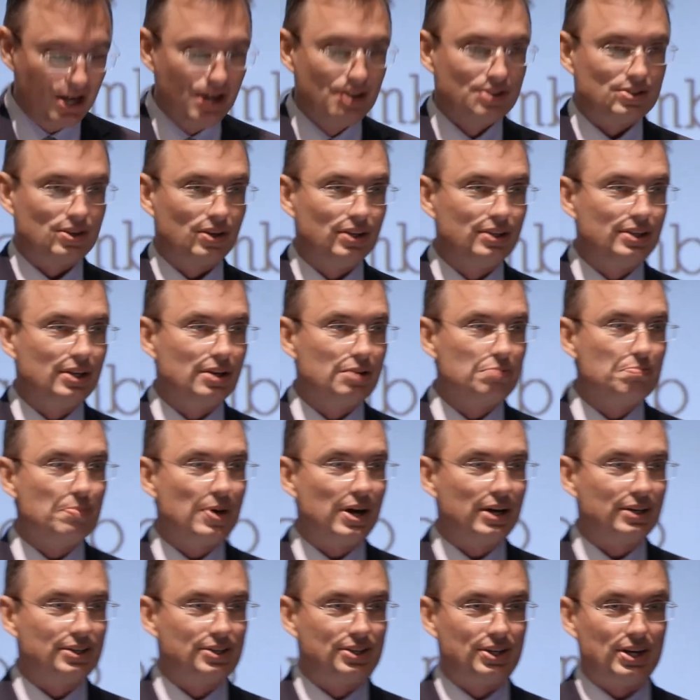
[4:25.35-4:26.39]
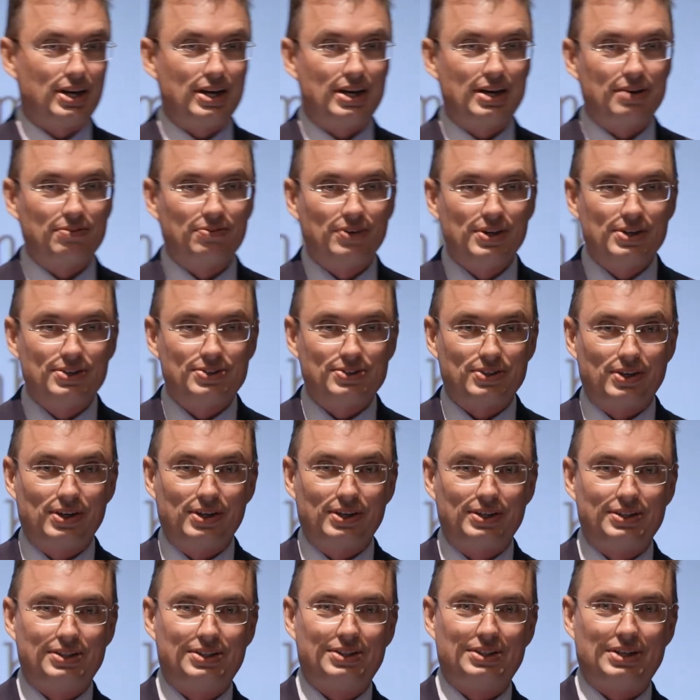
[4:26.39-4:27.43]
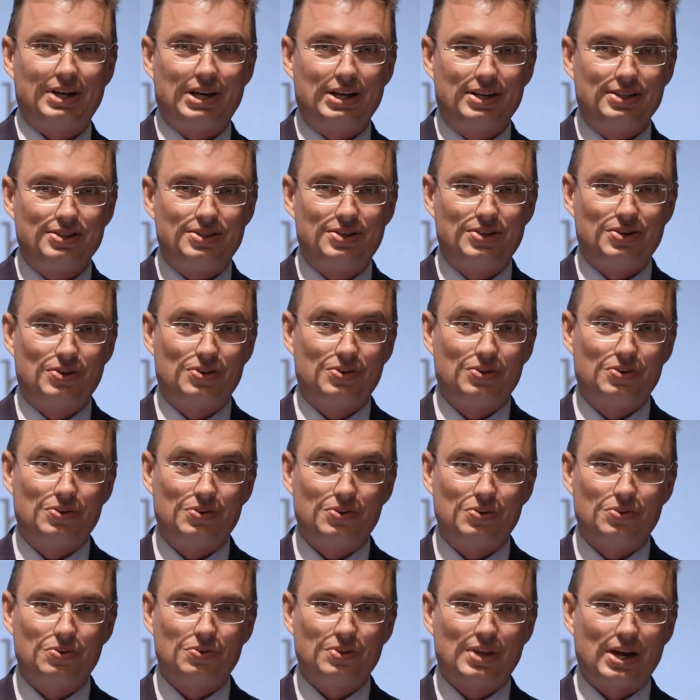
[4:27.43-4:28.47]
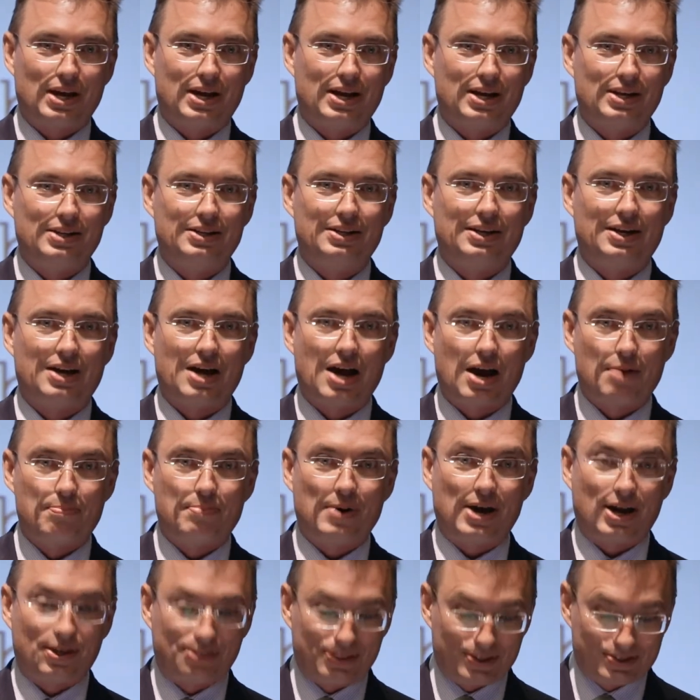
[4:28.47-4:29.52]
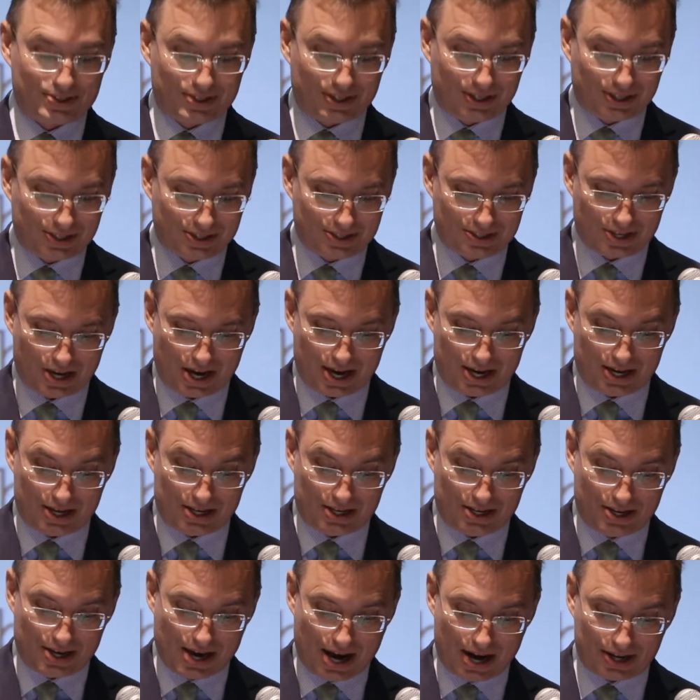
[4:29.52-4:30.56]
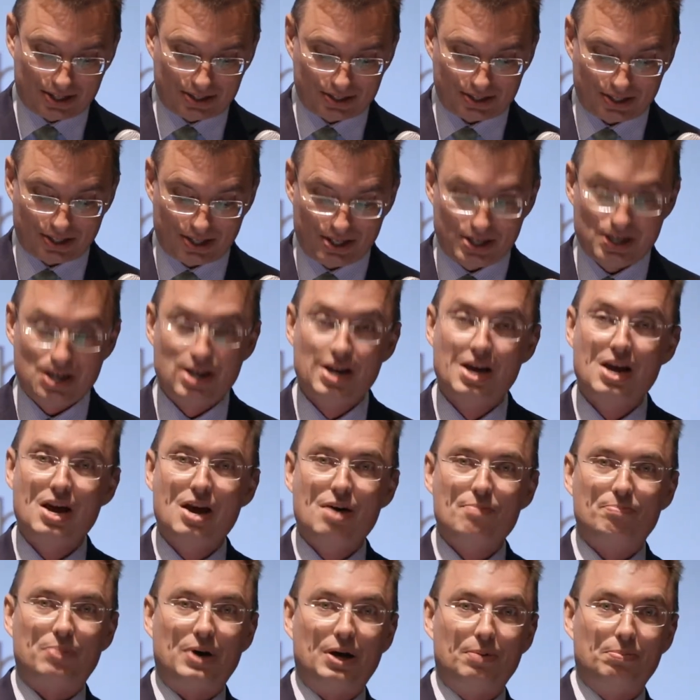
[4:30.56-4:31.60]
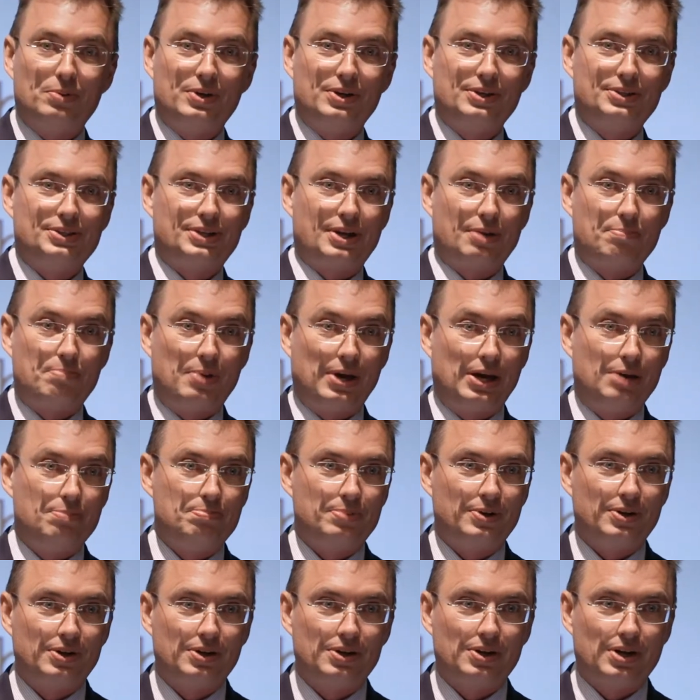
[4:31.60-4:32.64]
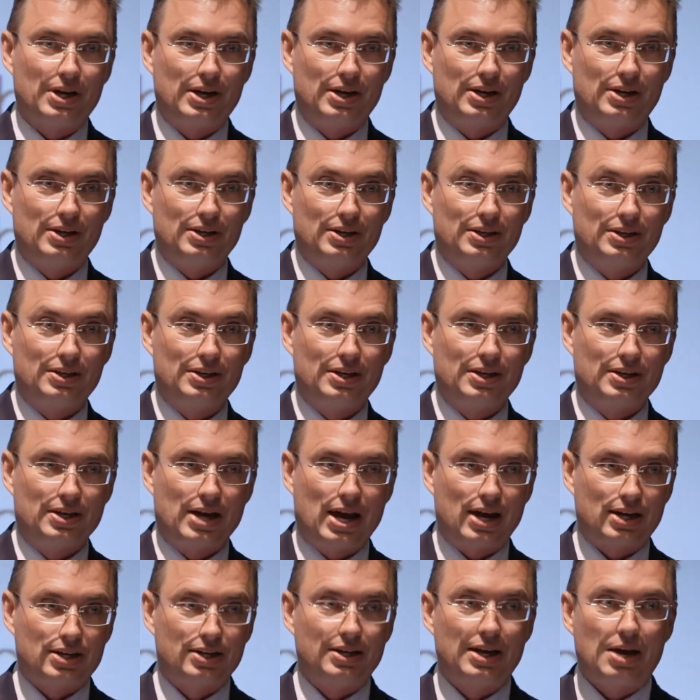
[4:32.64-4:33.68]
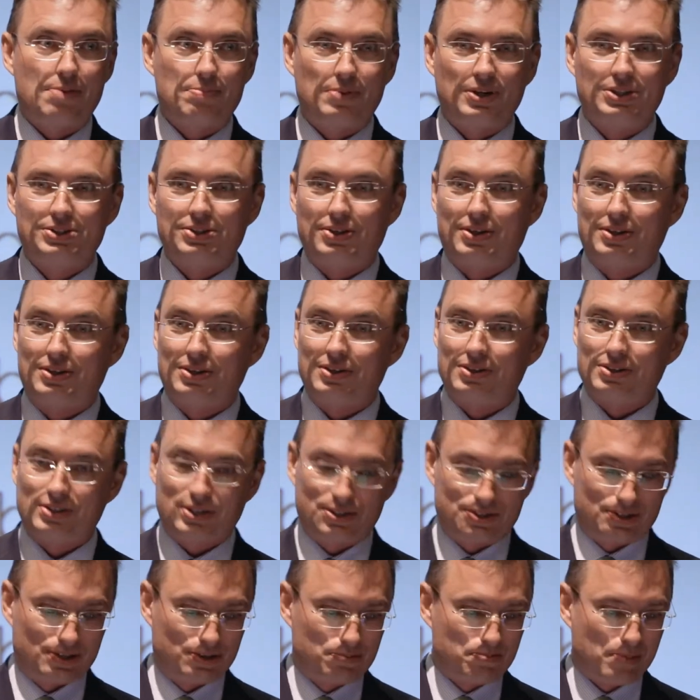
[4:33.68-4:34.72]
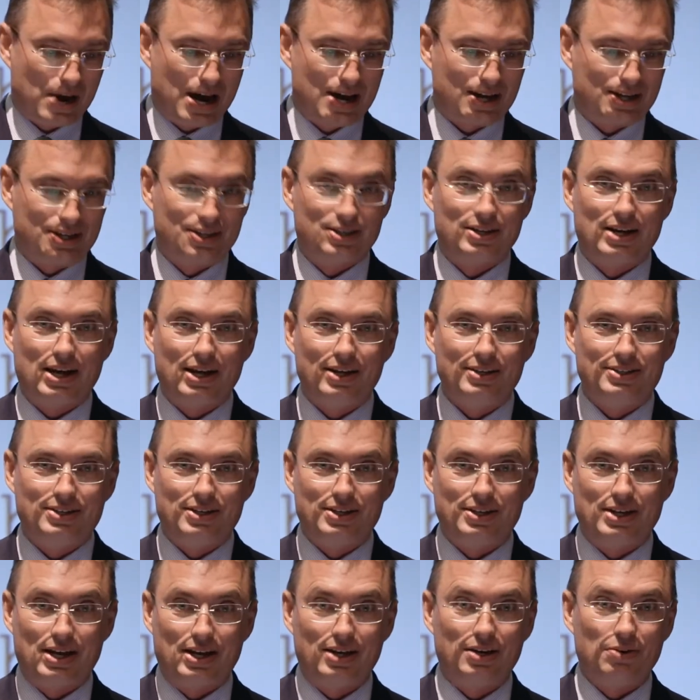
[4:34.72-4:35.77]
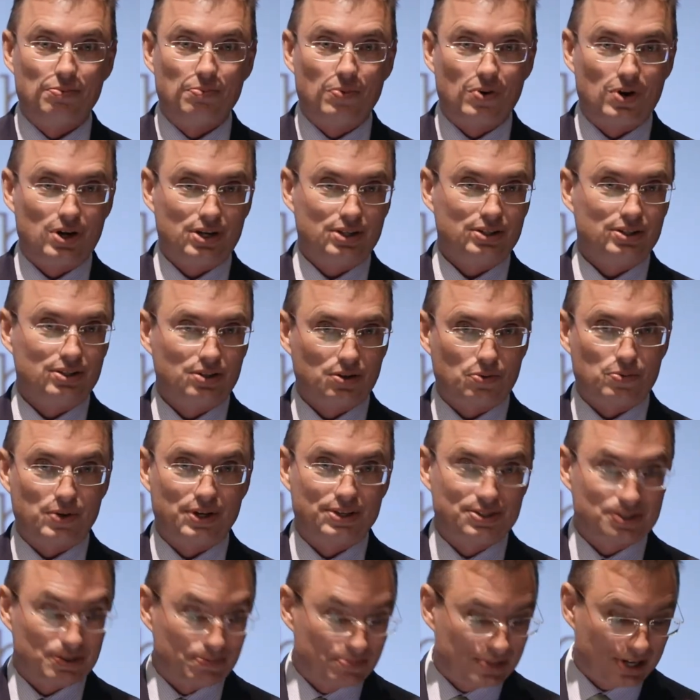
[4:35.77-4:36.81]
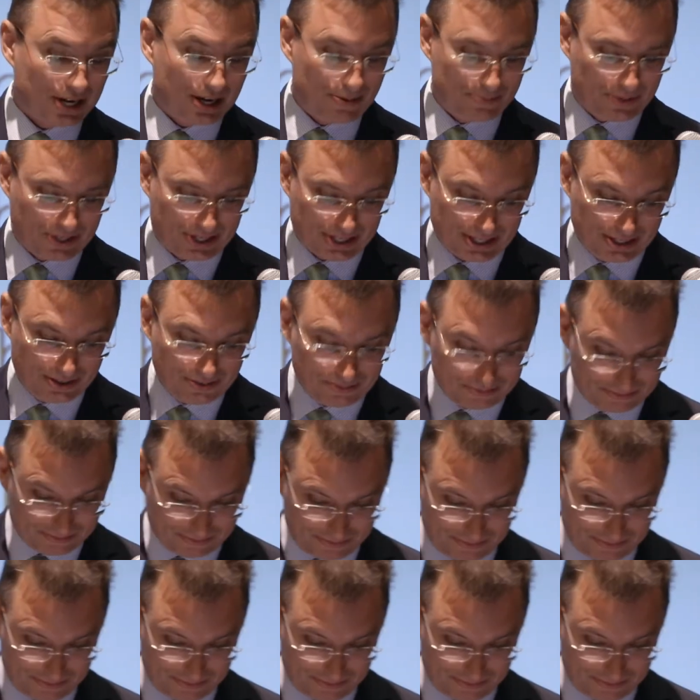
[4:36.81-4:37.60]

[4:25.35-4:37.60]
So he did much research into that hypothesis, and he actually published a paper in an academic journal. This is back in 1881, quite some time ago.